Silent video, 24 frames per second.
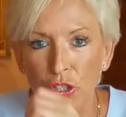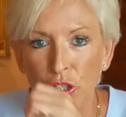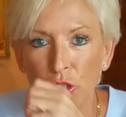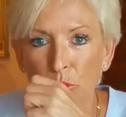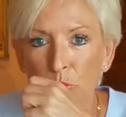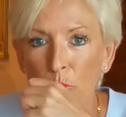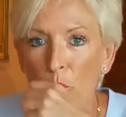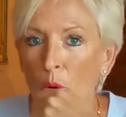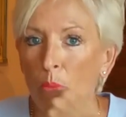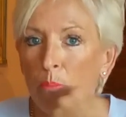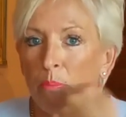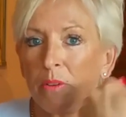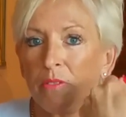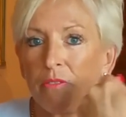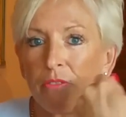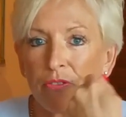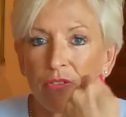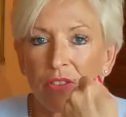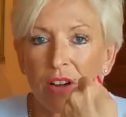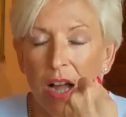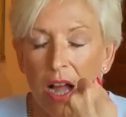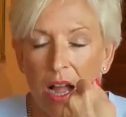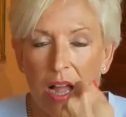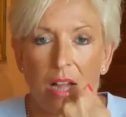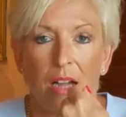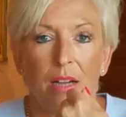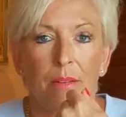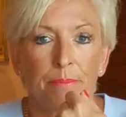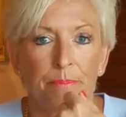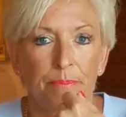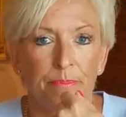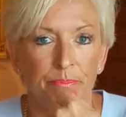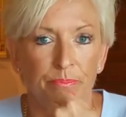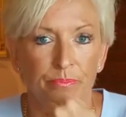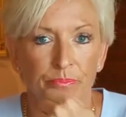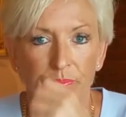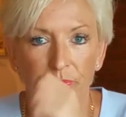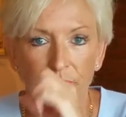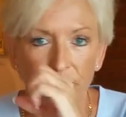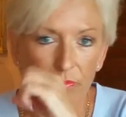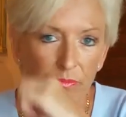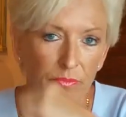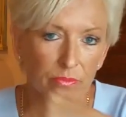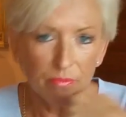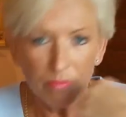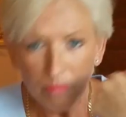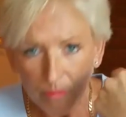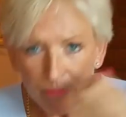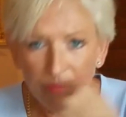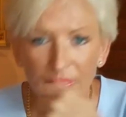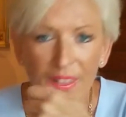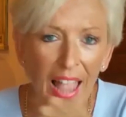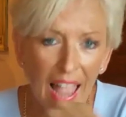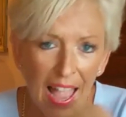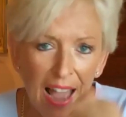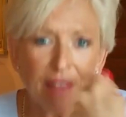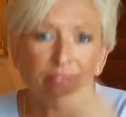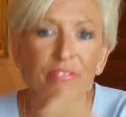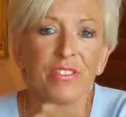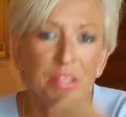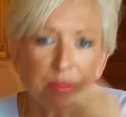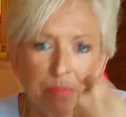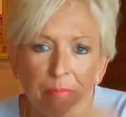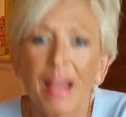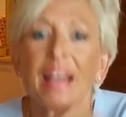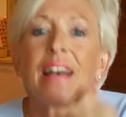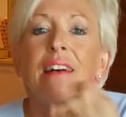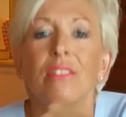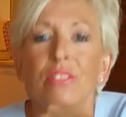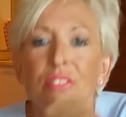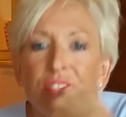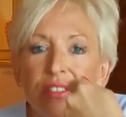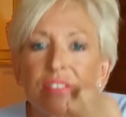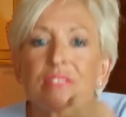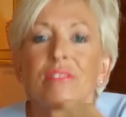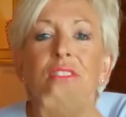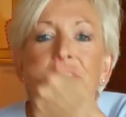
a swab of out of his mouth,